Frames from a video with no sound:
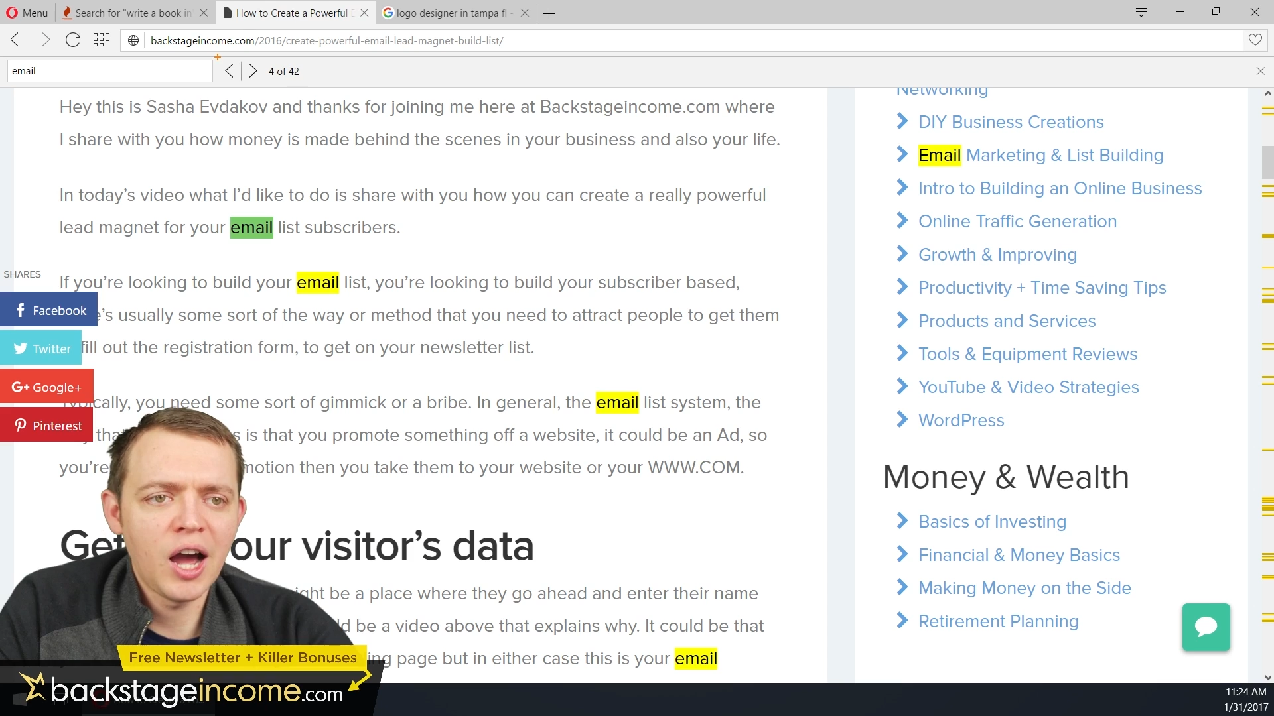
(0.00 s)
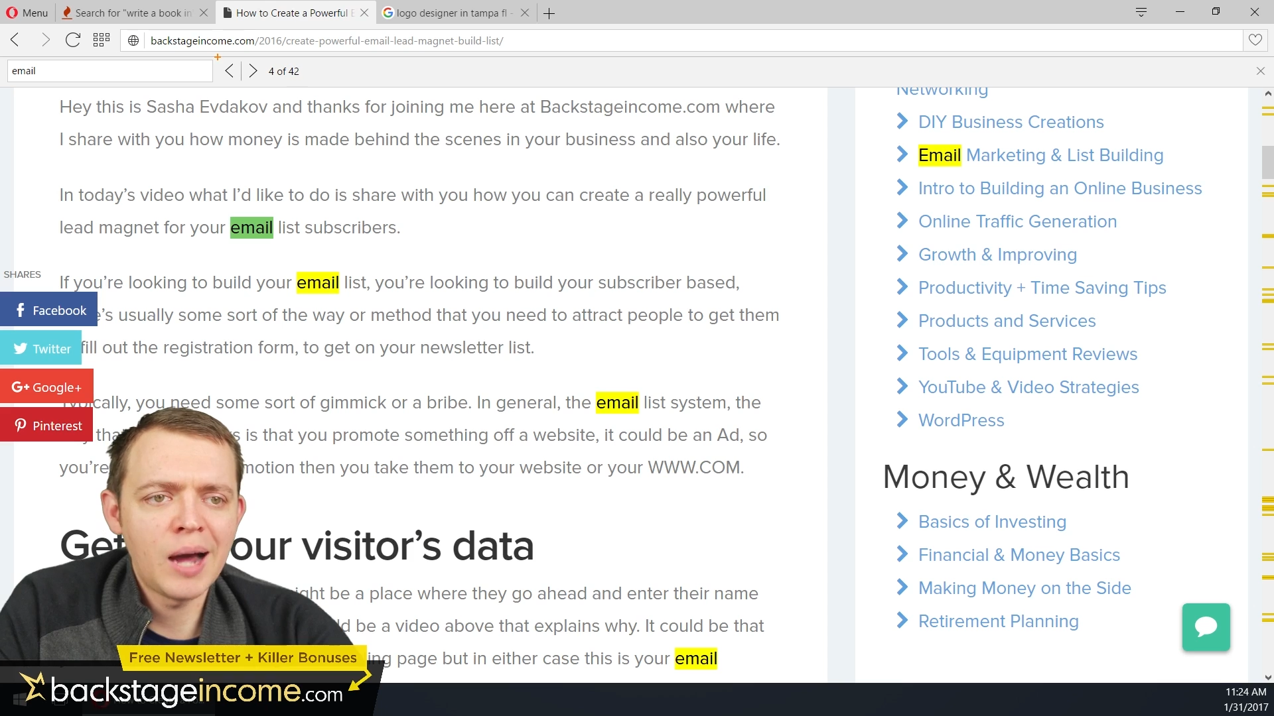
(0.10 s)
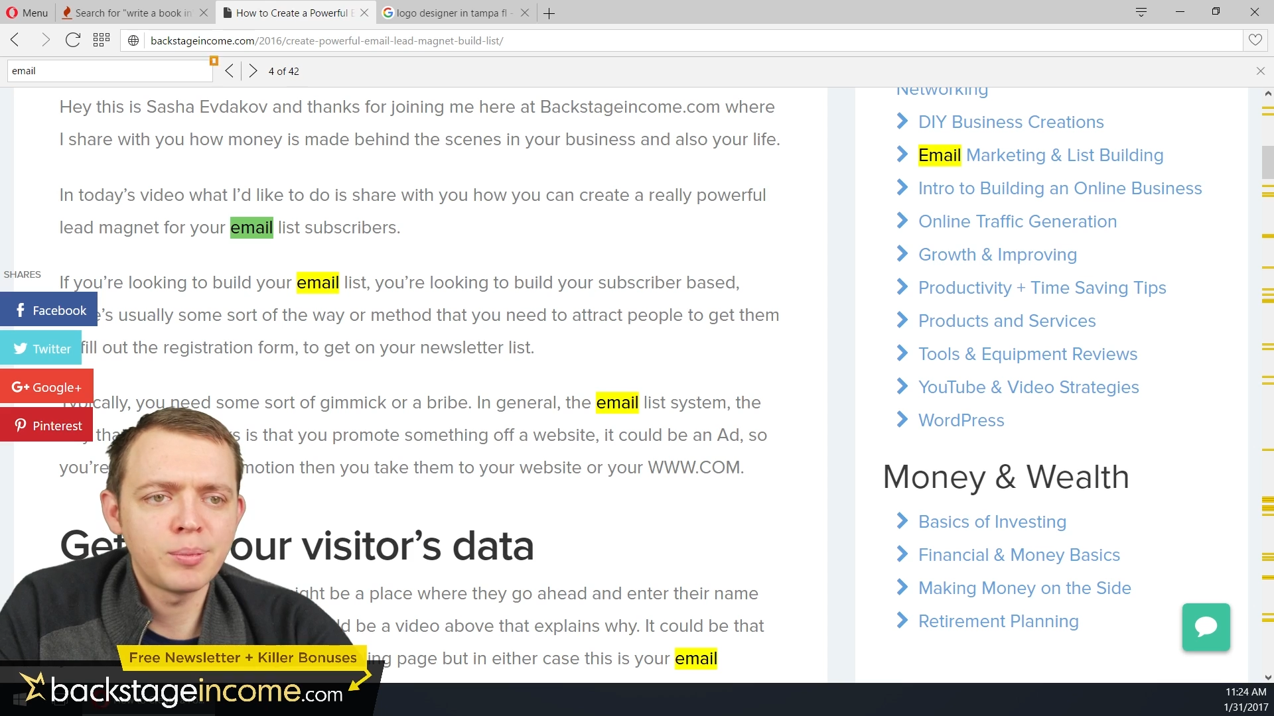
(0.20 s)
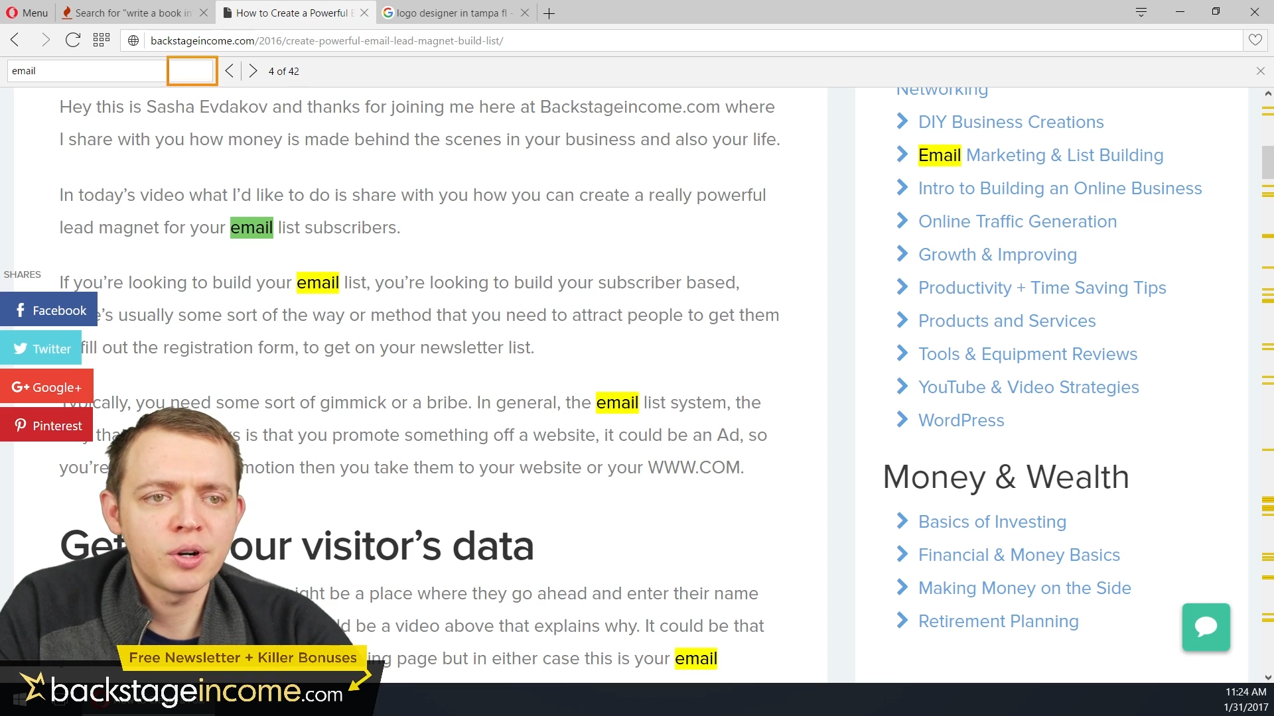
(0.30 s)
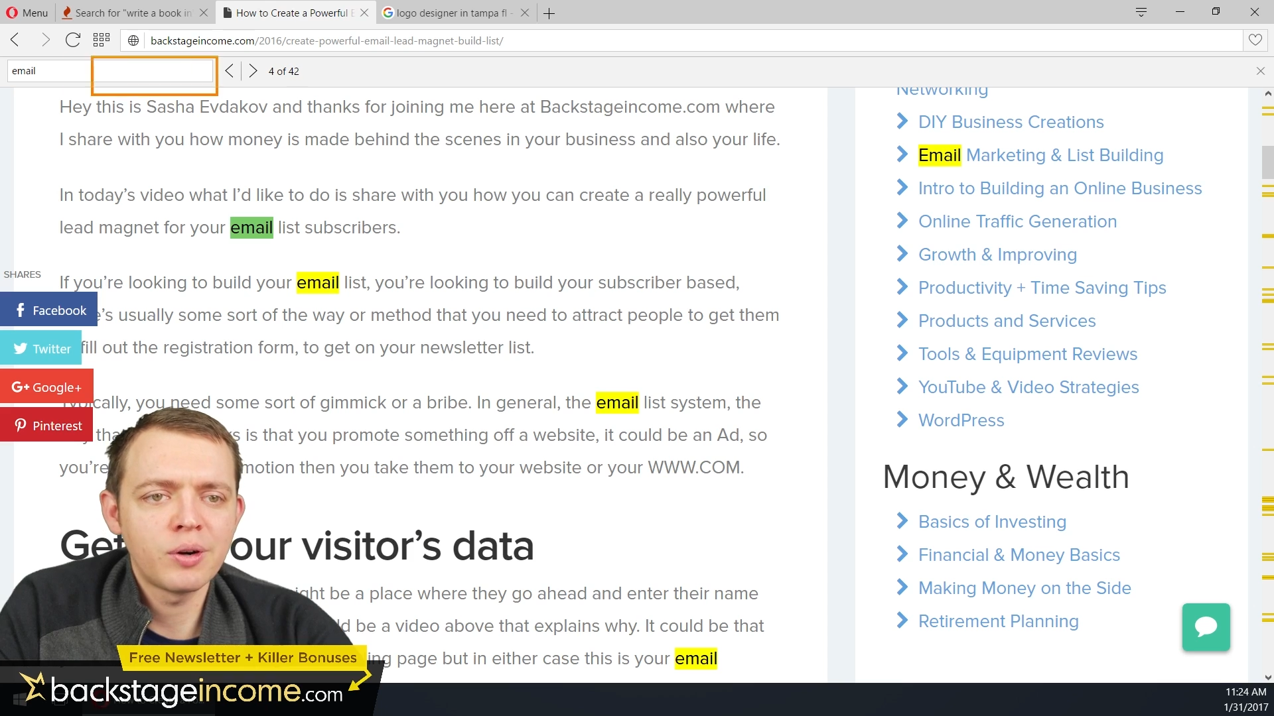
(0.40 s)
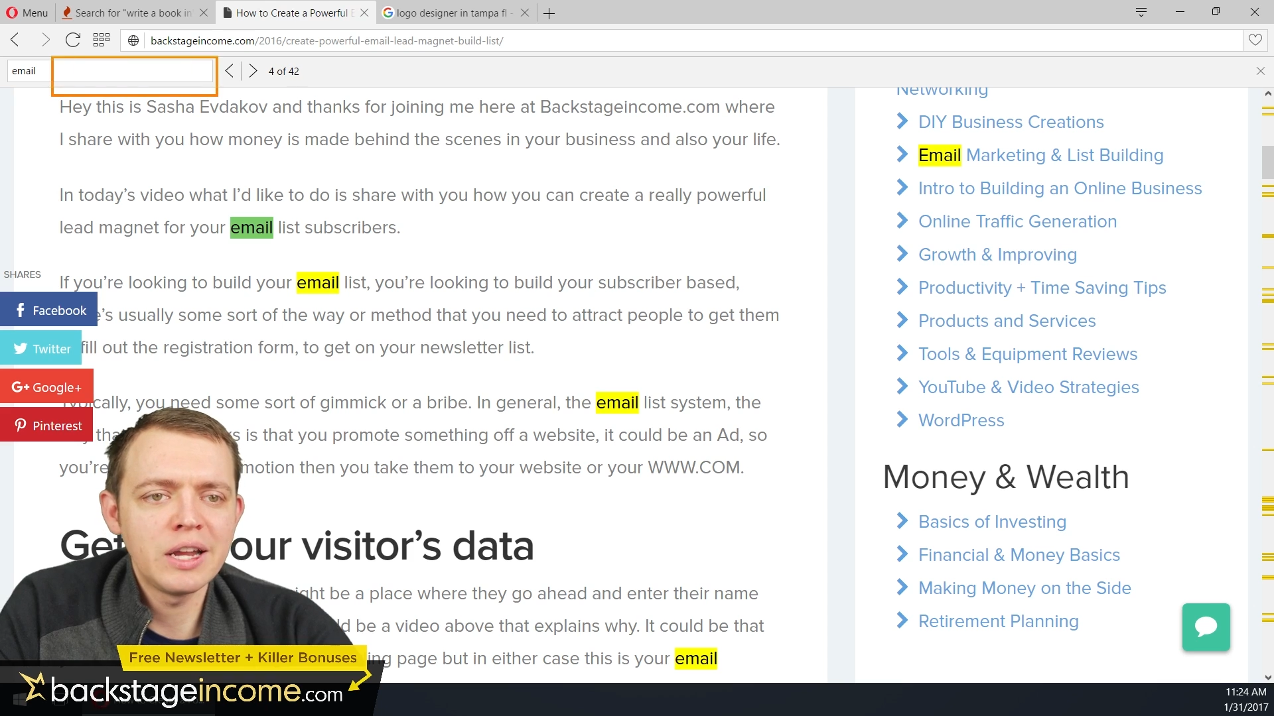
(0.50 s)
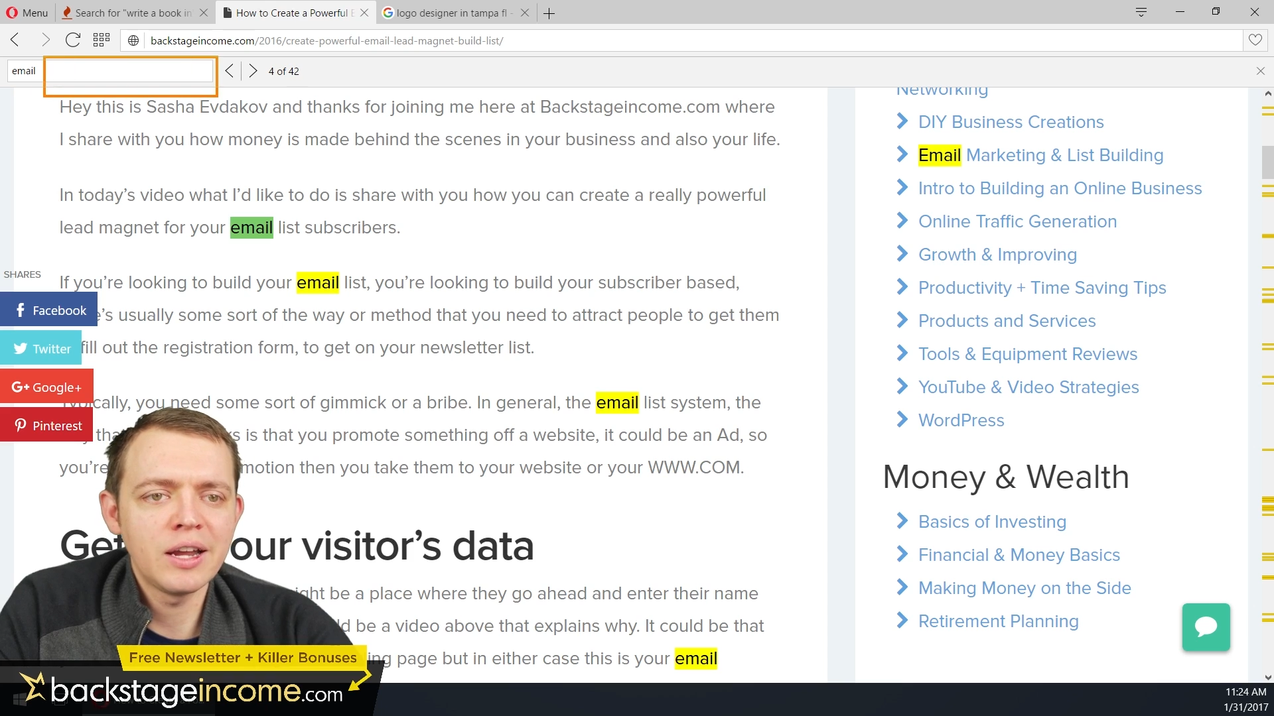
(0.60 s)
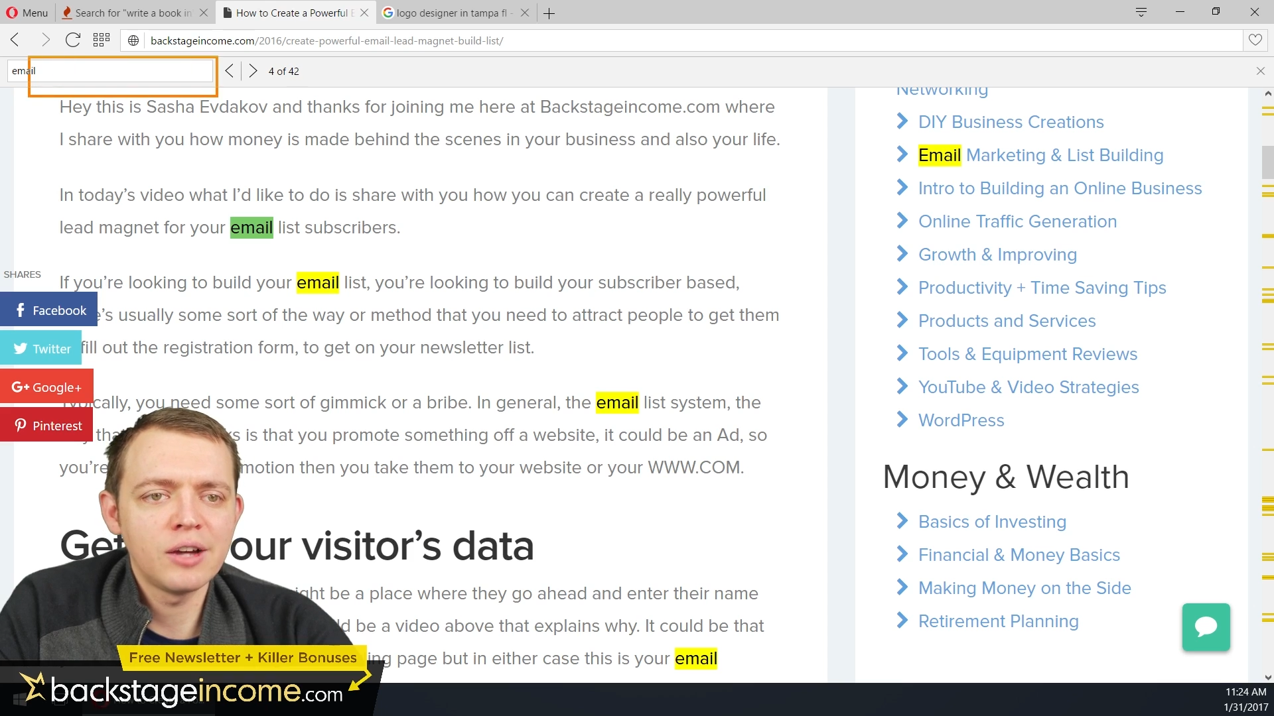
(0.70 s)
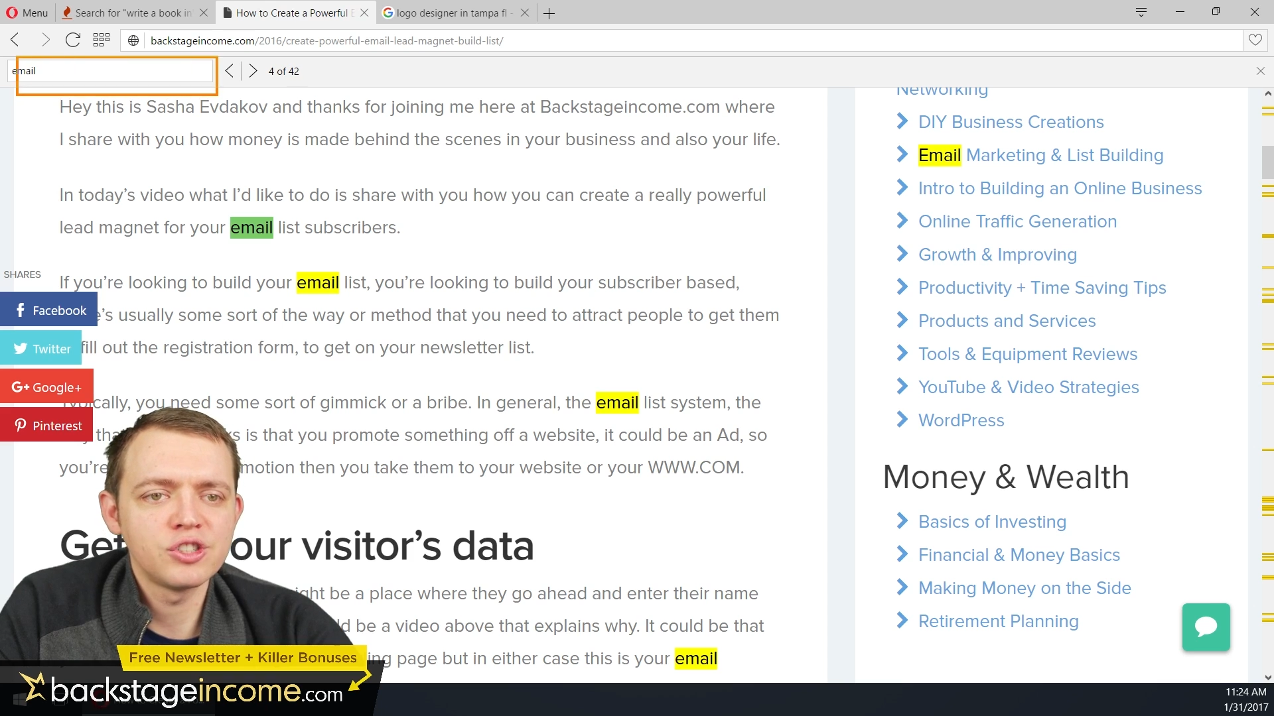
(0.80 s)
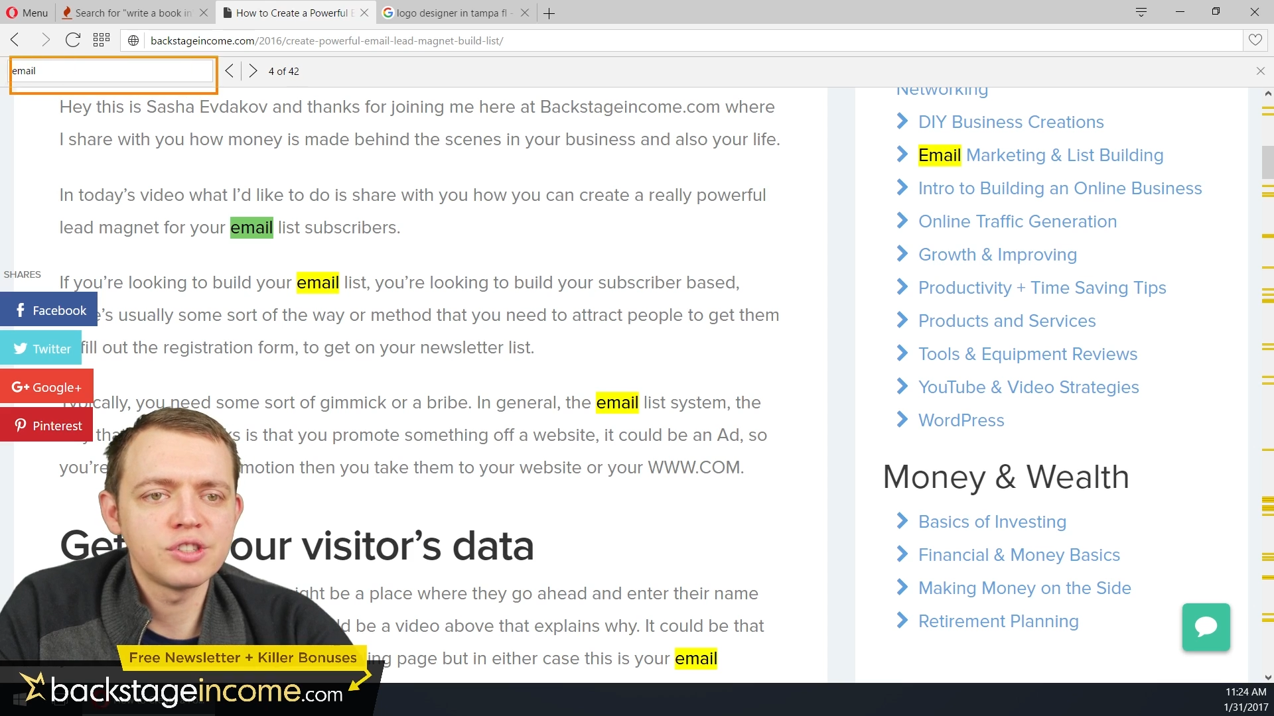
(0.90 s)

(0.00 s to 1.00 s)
Opera right now